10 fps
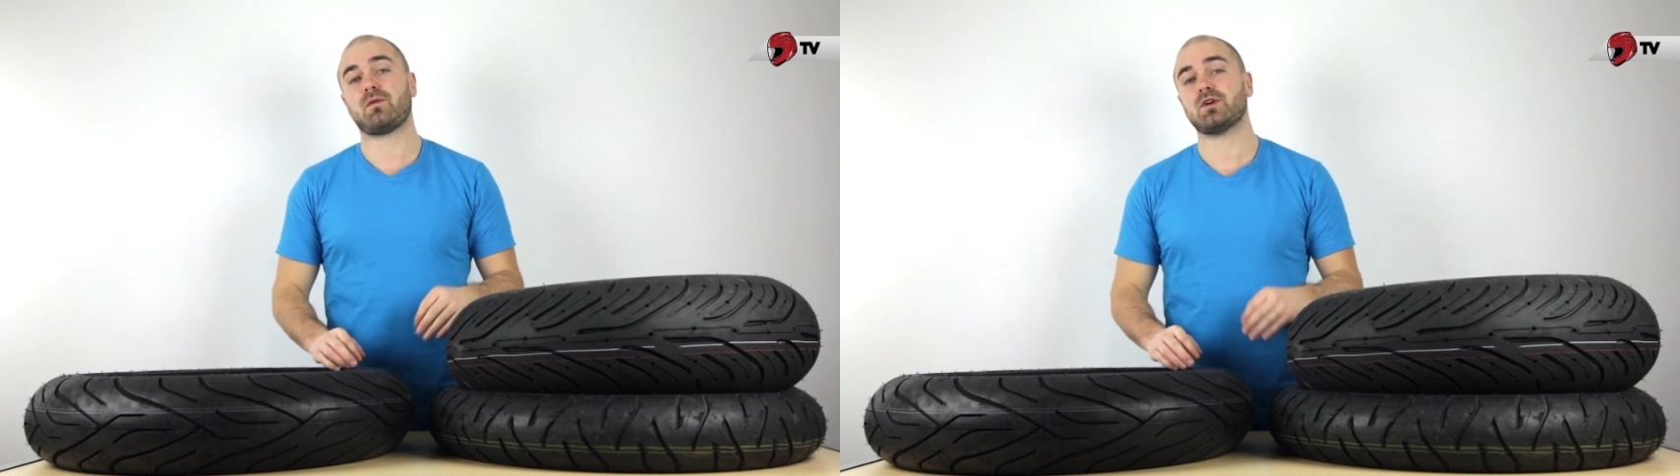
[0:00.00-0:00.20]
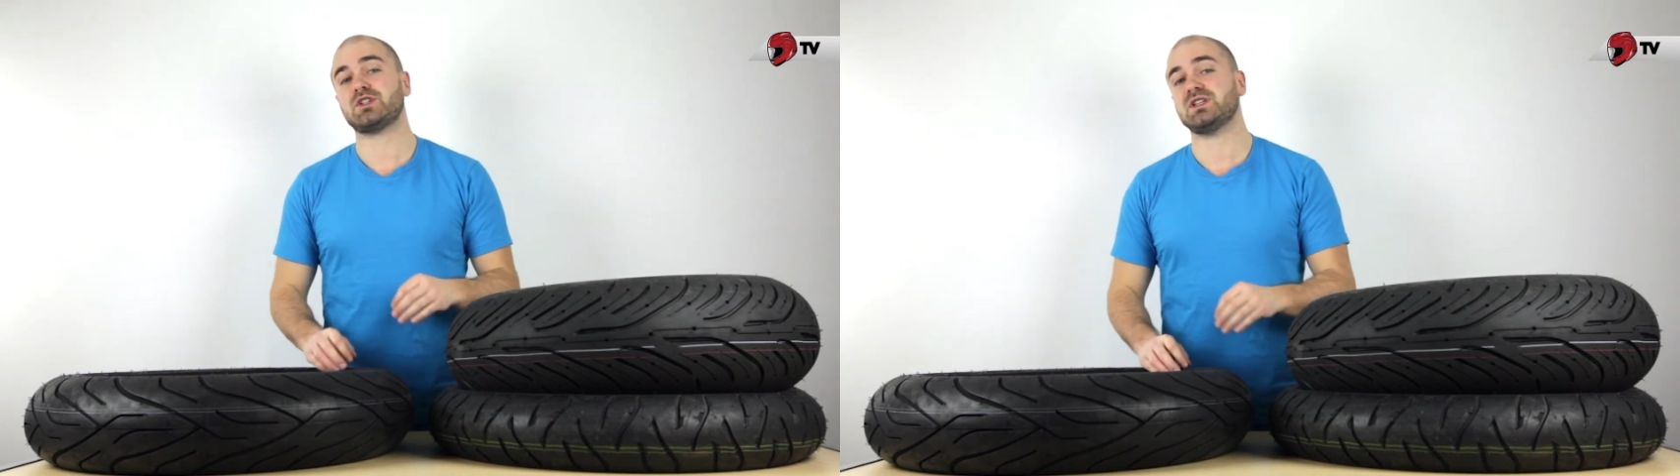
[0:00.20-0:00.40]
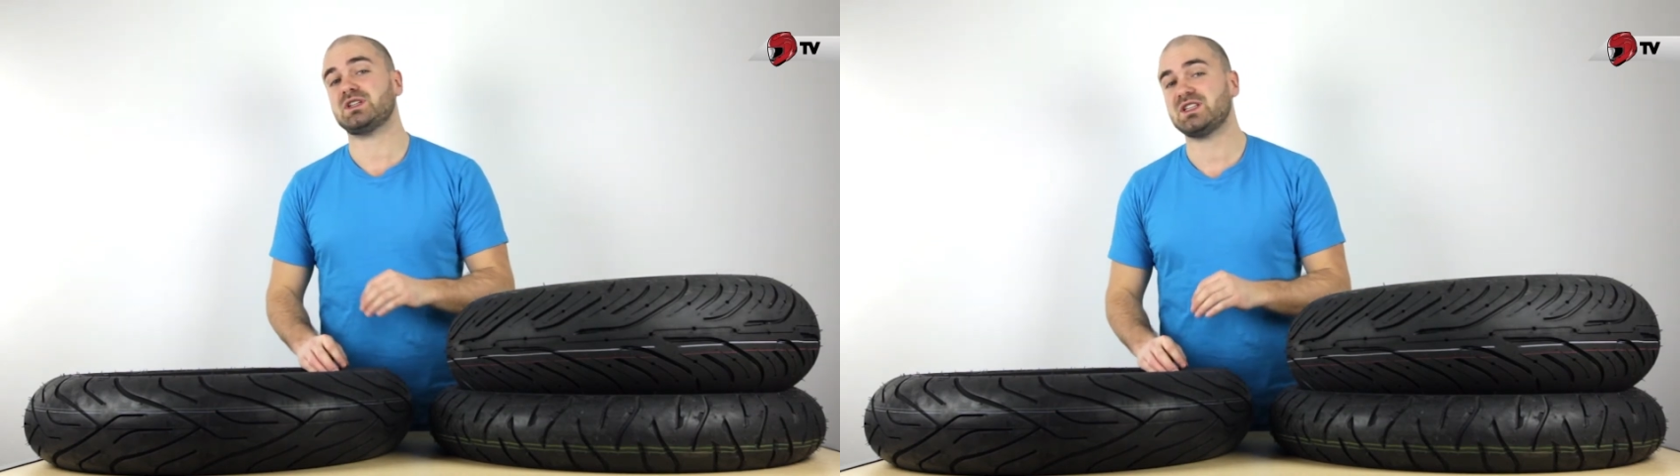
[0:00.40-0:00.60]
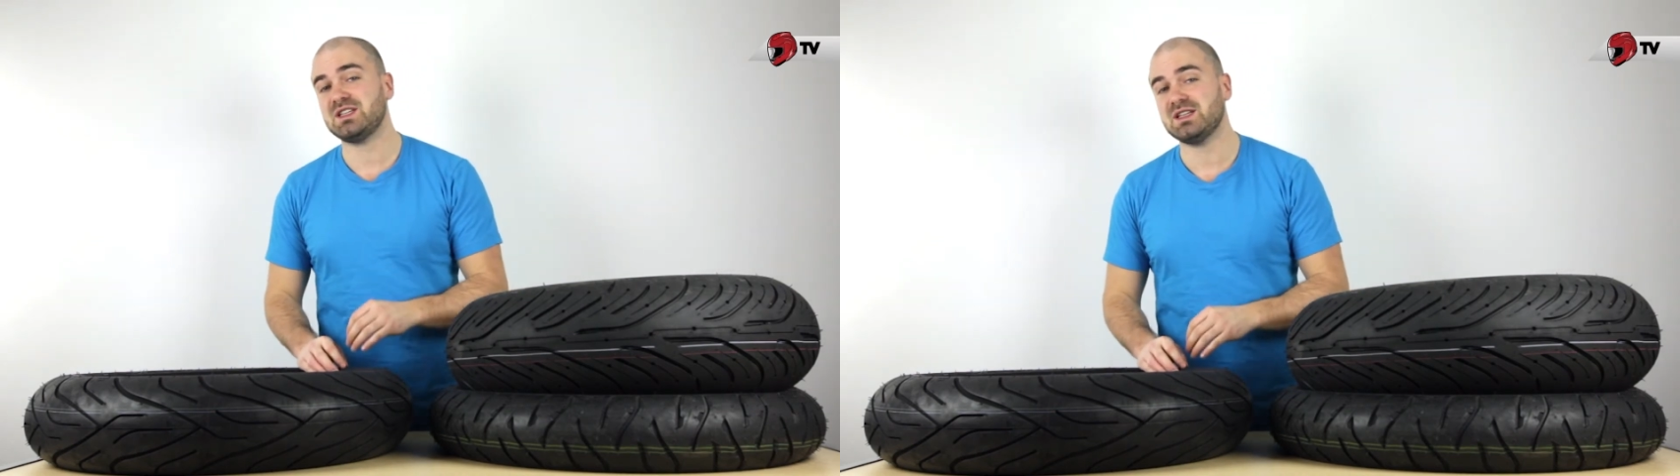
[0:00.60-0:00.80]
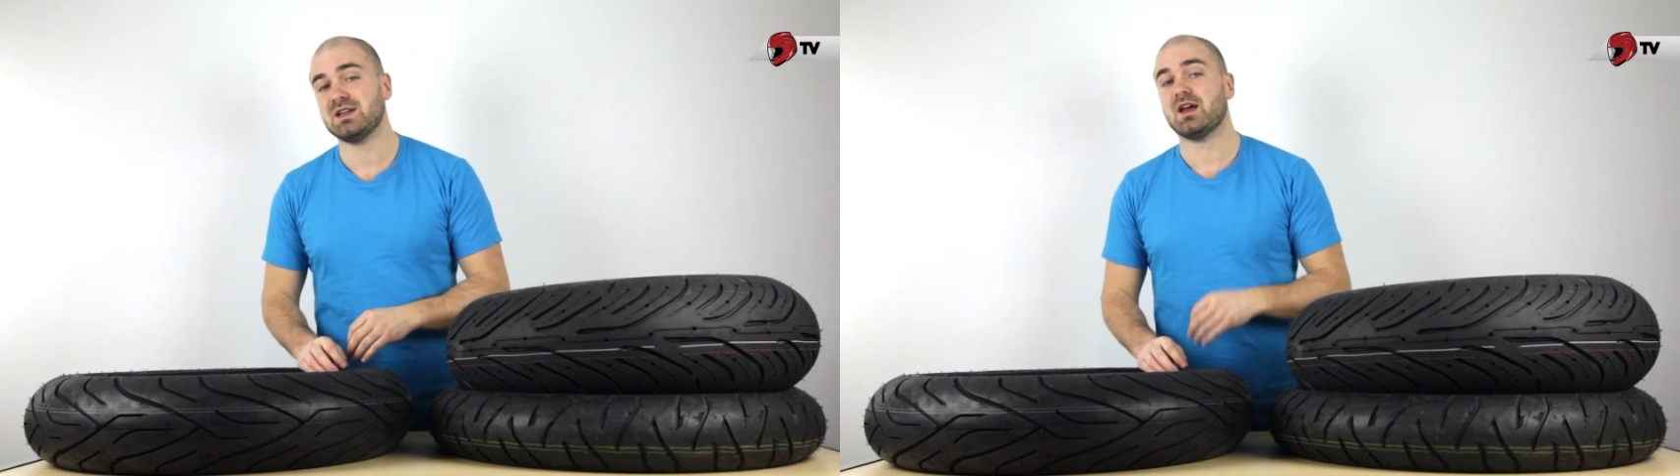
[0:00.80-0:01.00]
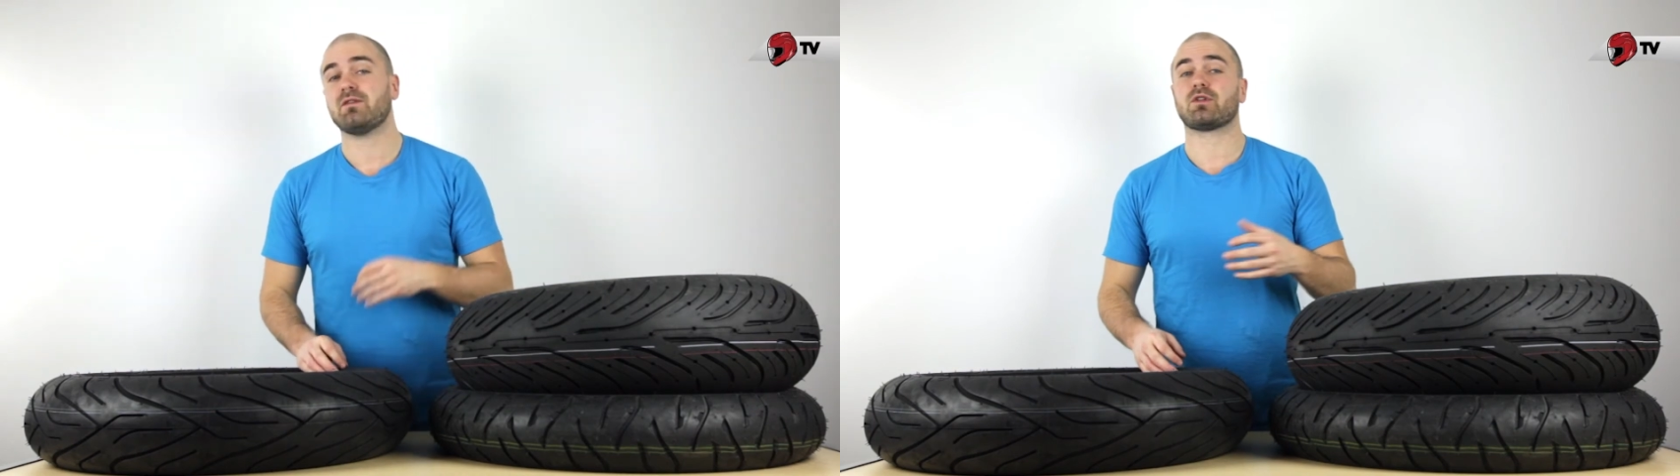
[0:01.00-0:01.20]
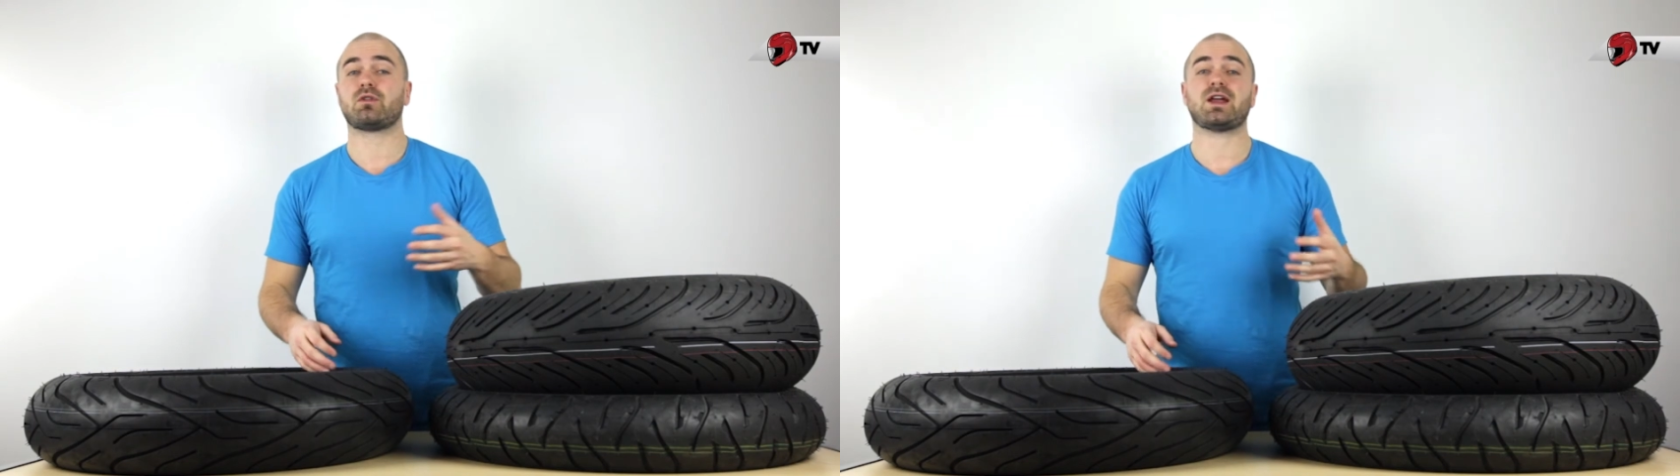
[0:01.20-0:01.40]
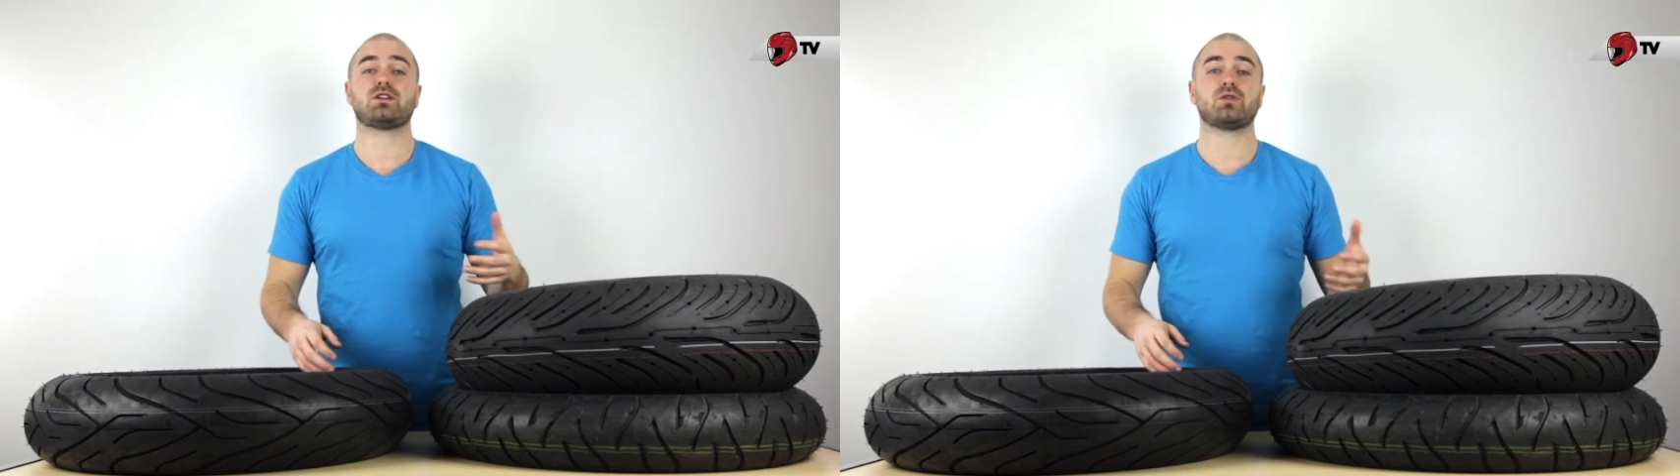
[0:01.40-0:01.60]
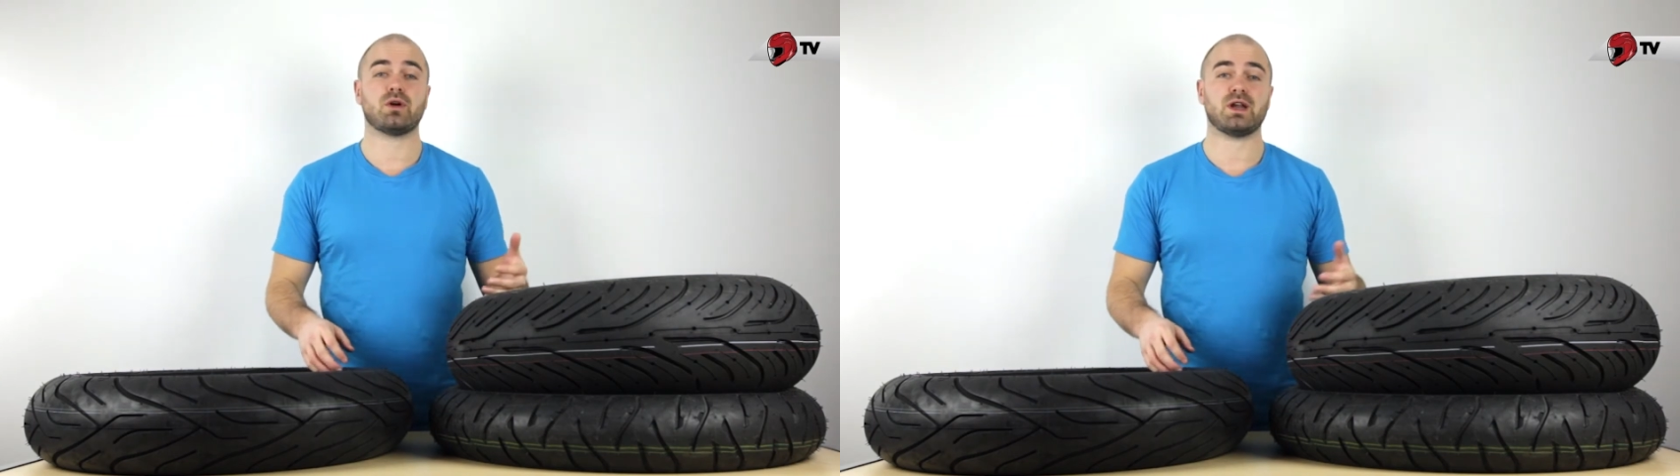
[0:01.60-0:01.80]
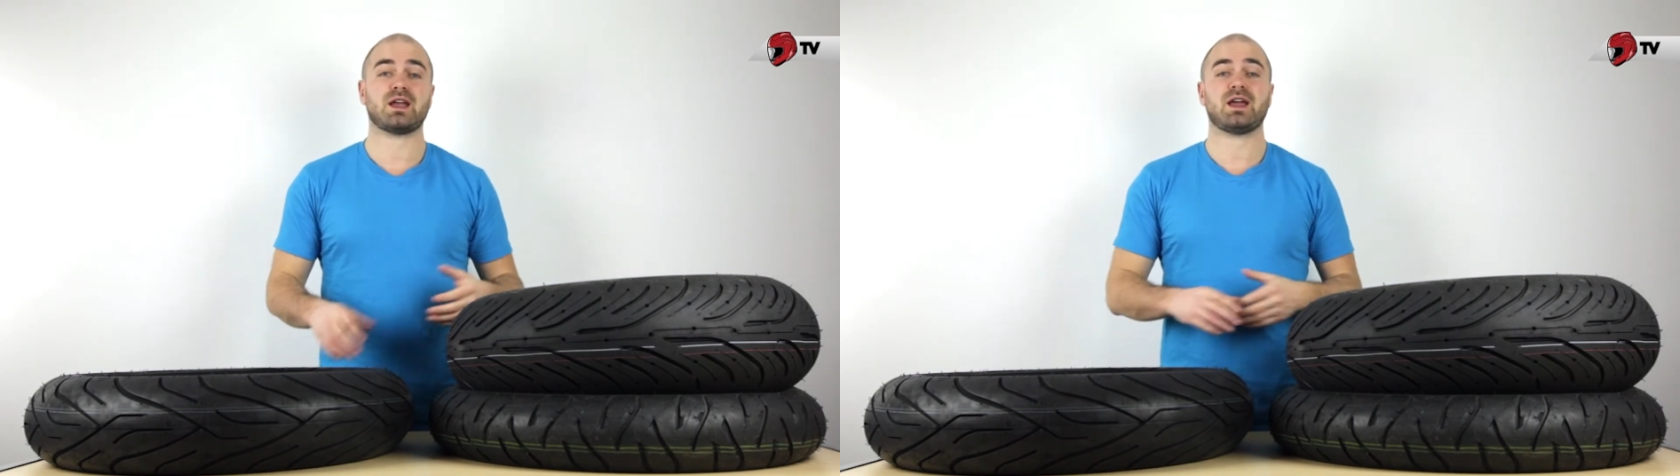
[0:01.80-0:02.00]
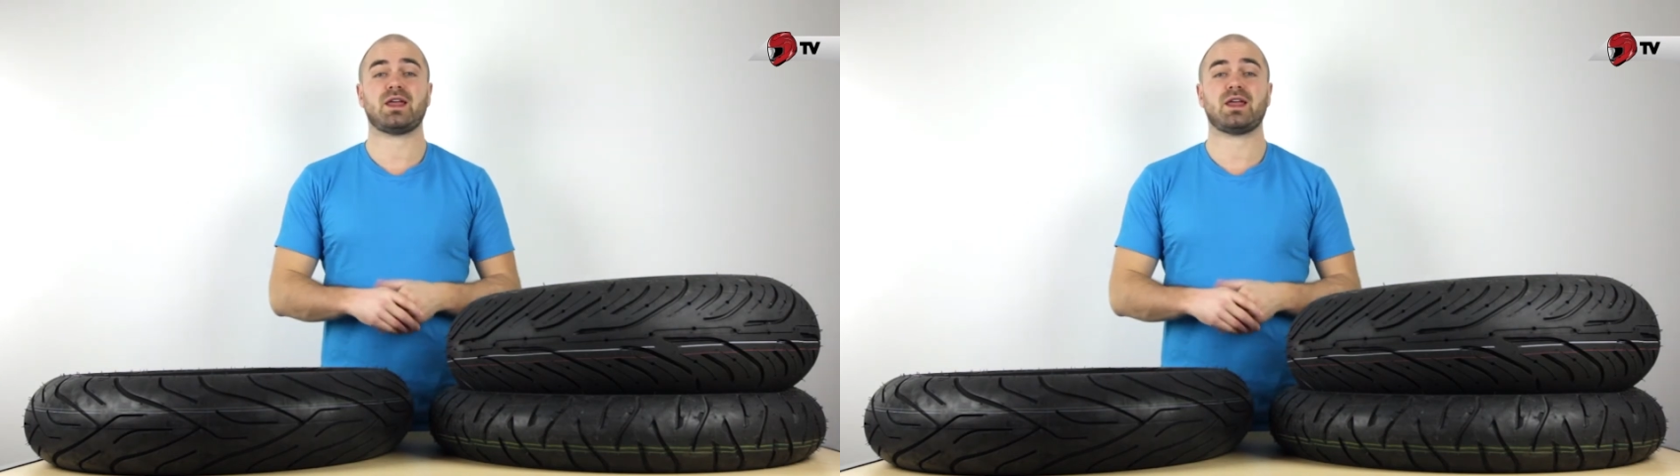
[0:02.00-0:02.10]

4 GT for grand touring,